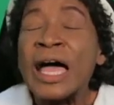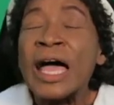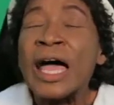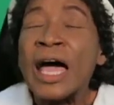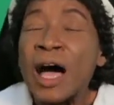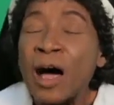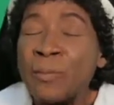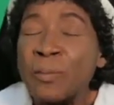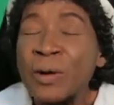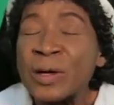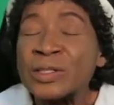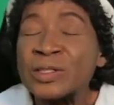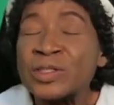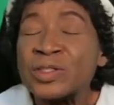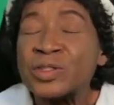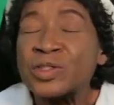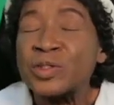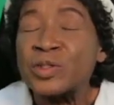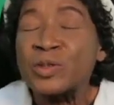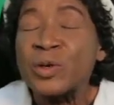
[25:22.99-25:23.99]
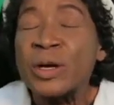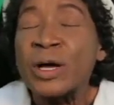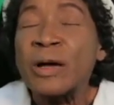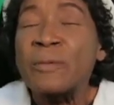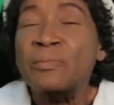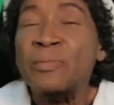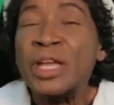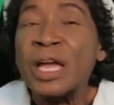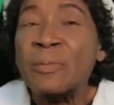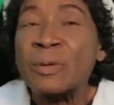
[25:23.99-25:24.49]
Help us to
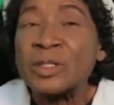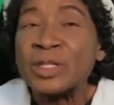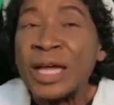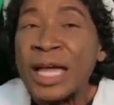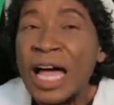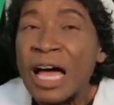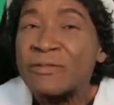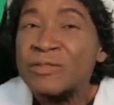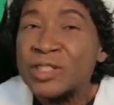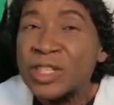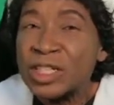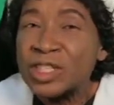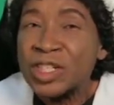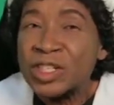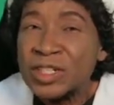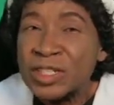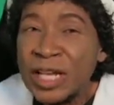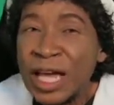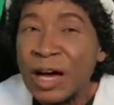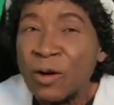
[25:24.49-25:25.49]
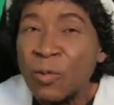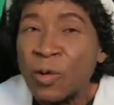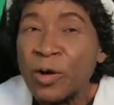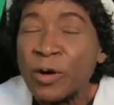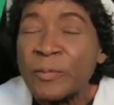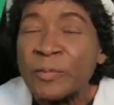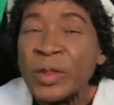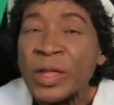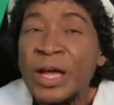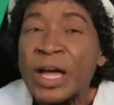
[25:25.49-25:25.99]
be able to have such a
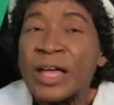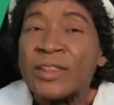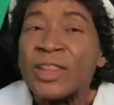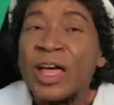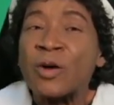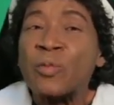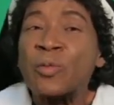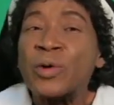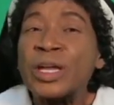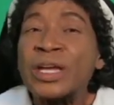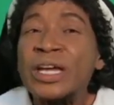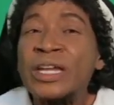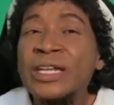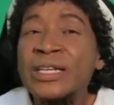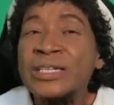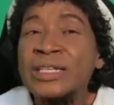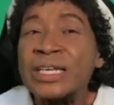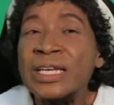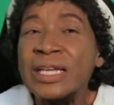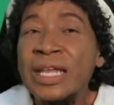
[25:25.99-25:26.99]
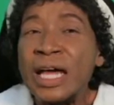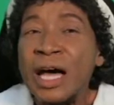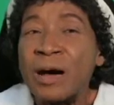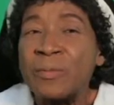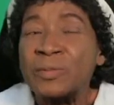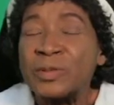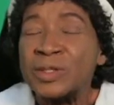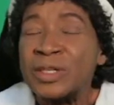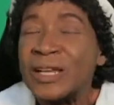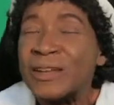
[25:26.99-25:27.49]
network that we can indeed
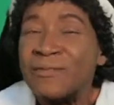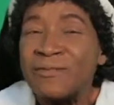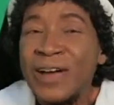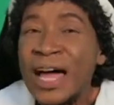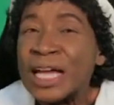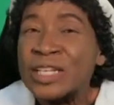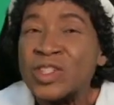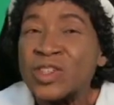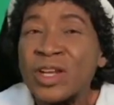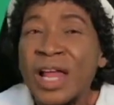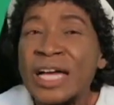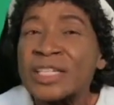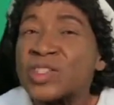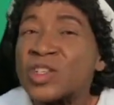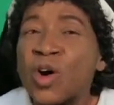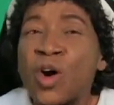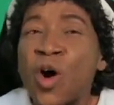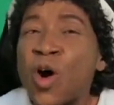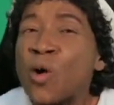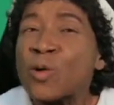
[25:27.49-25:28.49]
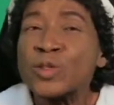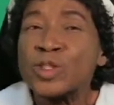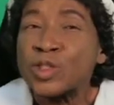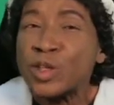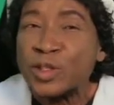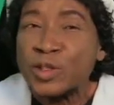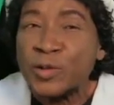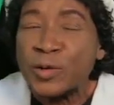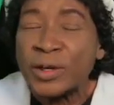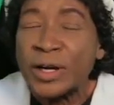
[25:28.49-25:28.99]
help to evangelize the whole
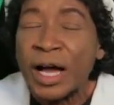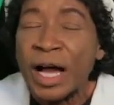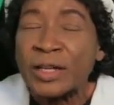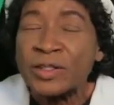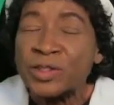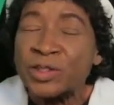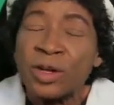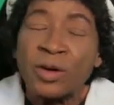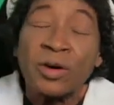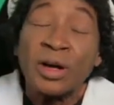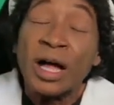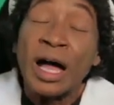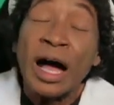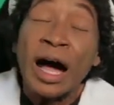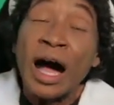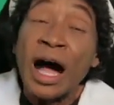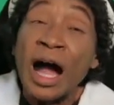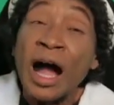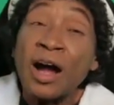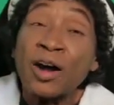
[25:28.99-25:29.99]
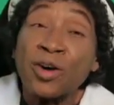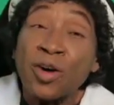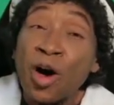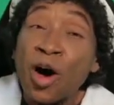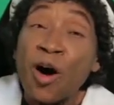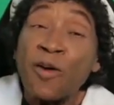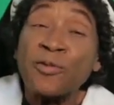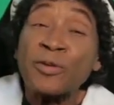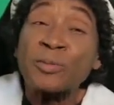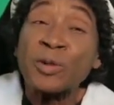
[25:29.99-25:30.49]
church for God. You know, our
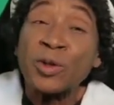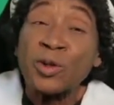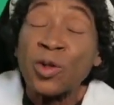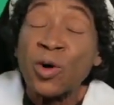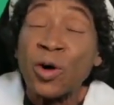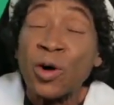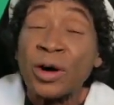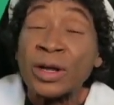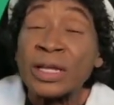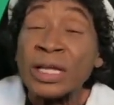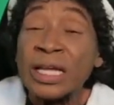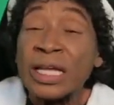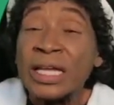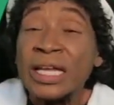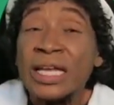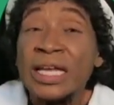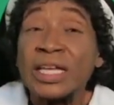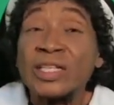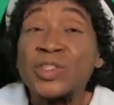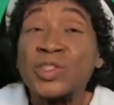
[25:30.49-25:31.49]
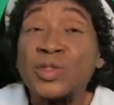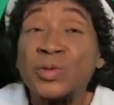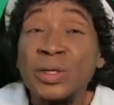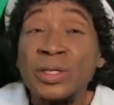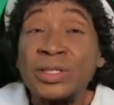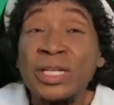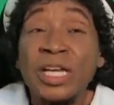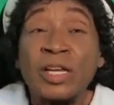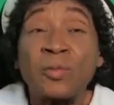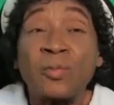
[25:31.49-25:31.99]
call from the Lord is to
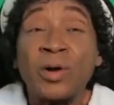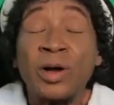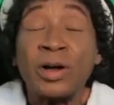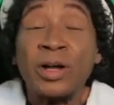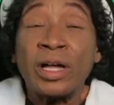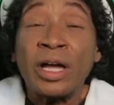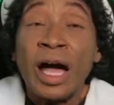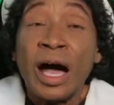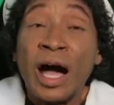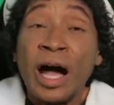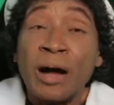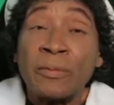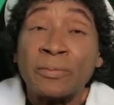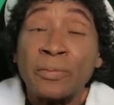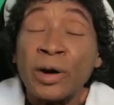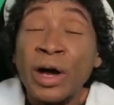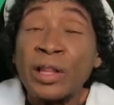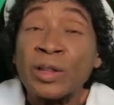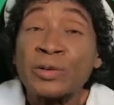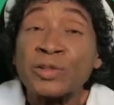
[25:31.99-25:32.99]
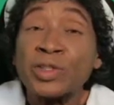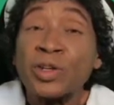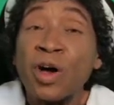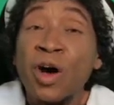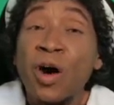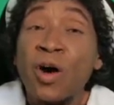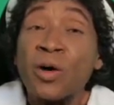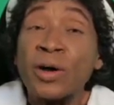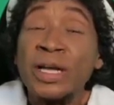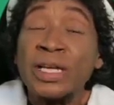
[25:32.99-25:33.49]
indeed where our brother's
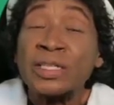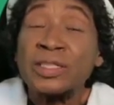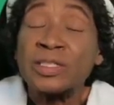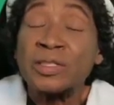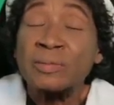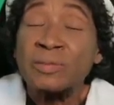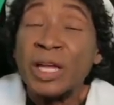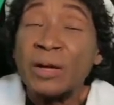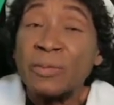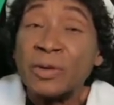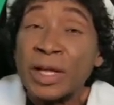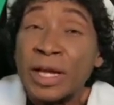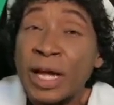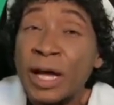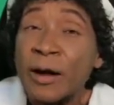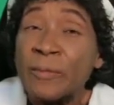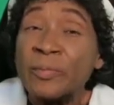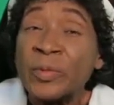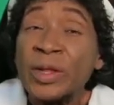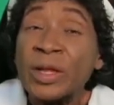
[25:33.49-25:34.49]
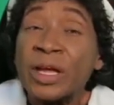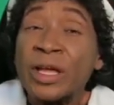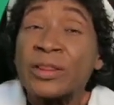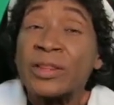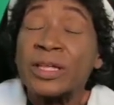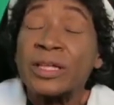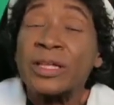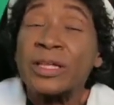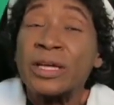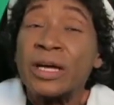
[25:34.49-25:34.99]
call is to be able to help
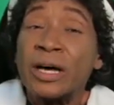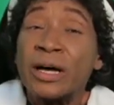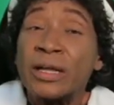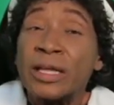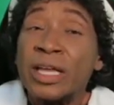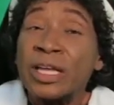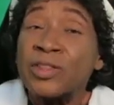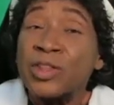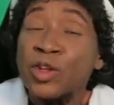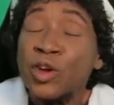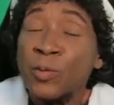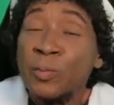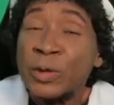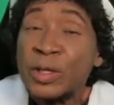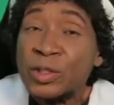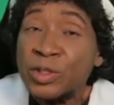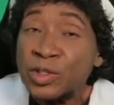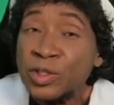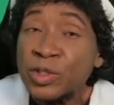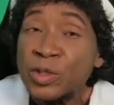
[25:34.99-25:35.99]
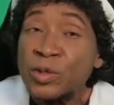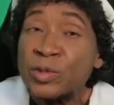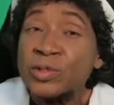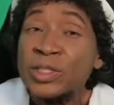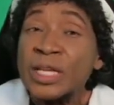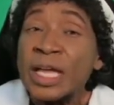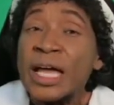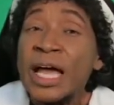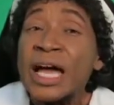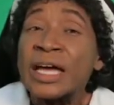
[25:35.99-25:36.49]
the uh, Ethiopian
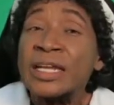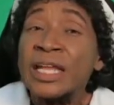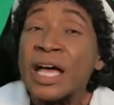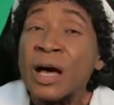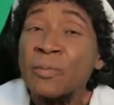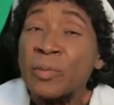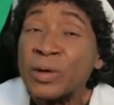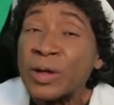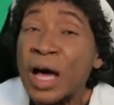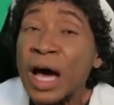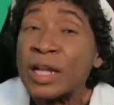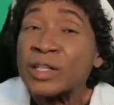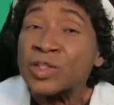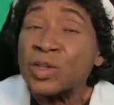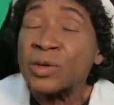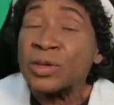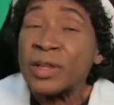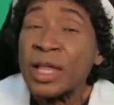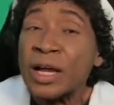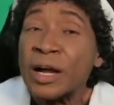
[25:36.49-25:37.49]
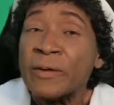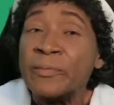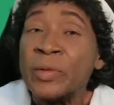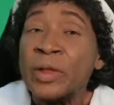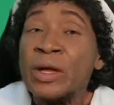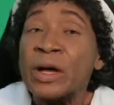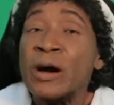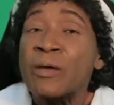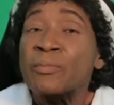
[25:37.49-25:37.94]
Jews and to help what God is doing there.